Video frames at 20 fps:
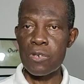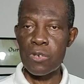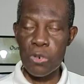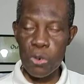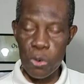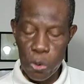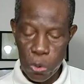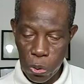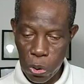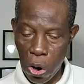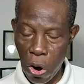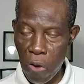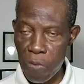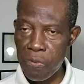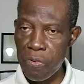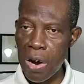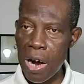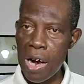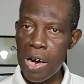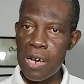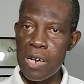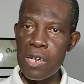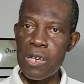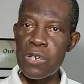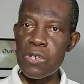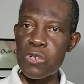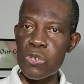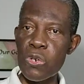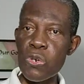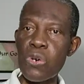to offer
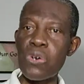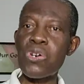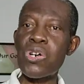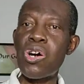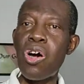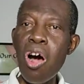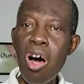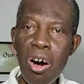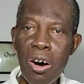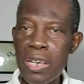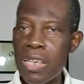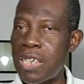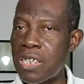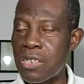to God.